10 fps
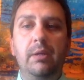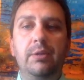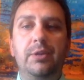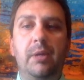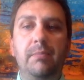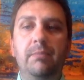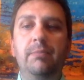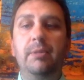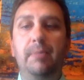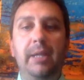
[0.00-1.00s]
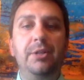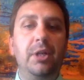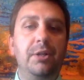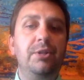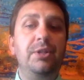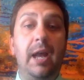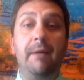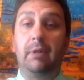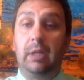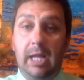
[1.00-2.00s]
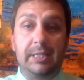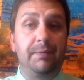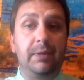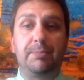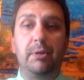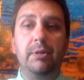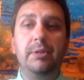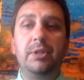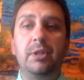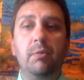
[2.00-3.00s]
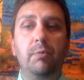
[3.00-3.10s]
Some debate judges have lots of experience,